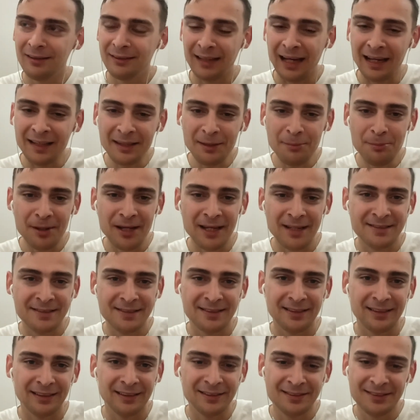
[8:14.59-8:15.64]

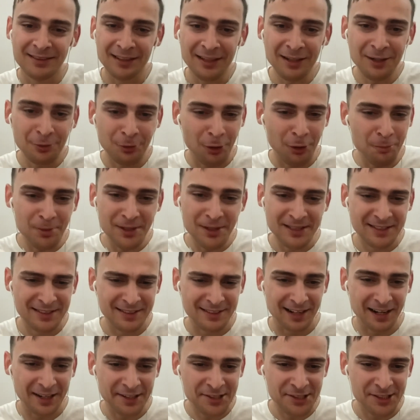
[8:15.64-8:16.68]
database, it's really complex
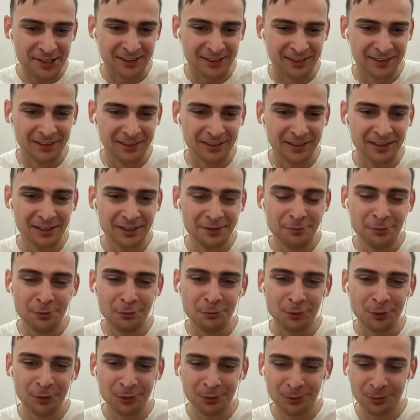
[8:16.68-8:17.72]
structure. If you
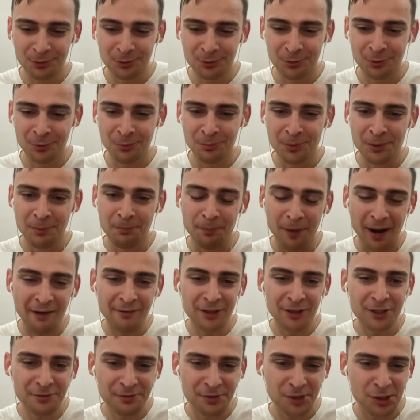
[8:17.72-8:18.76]
want to be
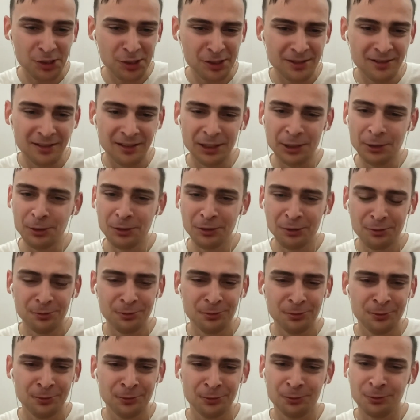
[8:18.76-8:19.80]
power efficient, you need
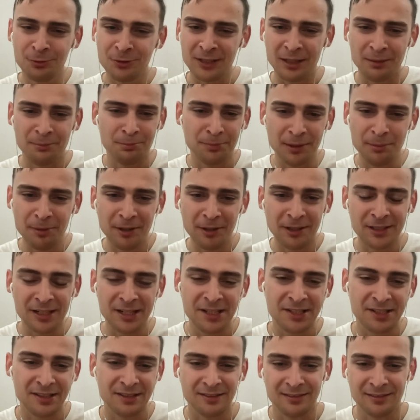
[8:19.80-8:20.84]
to do some
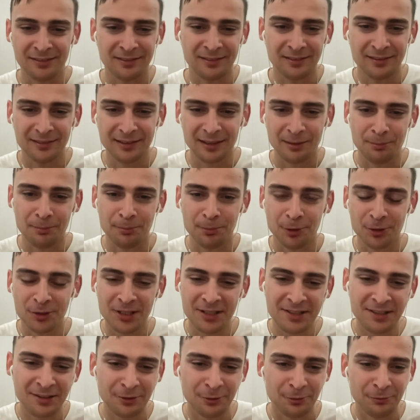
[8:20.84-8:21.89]
preparation, some
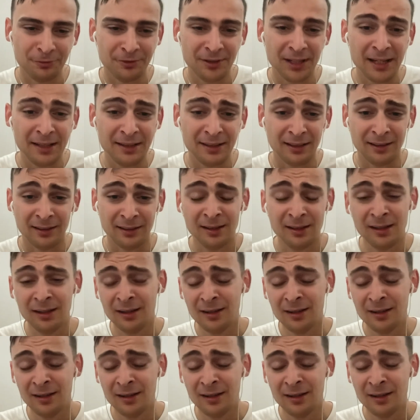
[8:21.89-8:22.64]
processing of data.